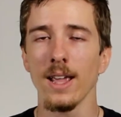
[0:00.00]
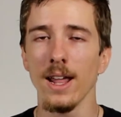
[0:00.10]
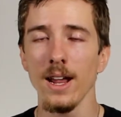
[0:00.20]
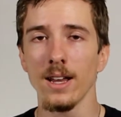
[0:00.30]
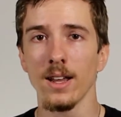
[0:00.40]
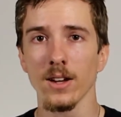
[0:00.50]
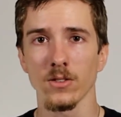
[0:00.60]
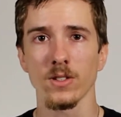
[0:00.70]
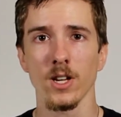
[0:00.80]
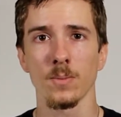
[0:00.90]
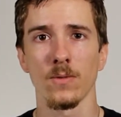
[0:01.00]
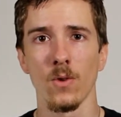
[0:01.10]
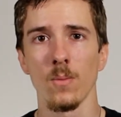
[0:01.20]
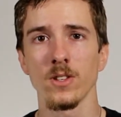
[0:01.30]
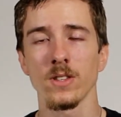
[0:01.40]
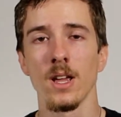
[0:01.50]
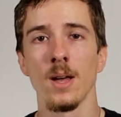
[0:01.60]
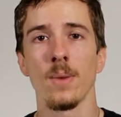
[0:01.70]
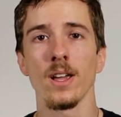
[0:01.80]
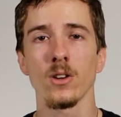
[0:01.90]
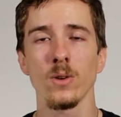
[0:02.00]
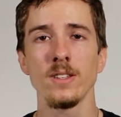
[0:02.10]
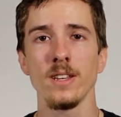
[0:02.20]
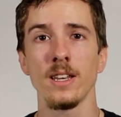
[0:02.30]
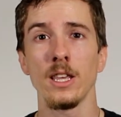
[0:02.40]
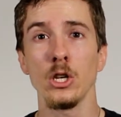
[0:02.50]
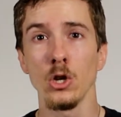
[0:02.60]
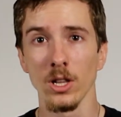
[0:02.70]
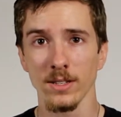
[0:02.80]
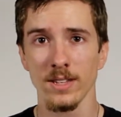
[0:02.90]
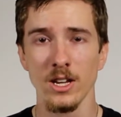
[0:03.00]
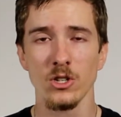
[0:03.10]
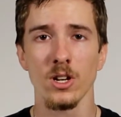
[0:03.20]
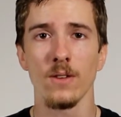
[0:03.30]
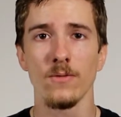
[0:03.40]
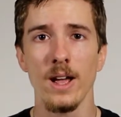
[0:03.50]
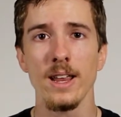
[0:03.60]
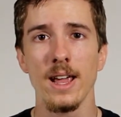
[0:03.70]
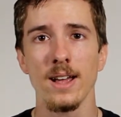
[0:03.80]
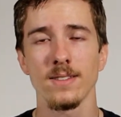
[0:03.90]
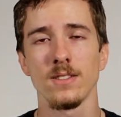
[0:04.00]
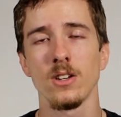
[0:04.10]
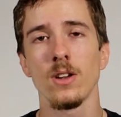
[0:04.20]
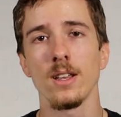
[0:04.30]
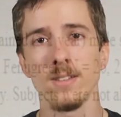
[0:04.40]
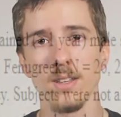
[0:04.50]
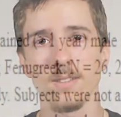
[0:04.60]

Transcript: aid in exercise performance by increasing the utilization of fatty acids during intense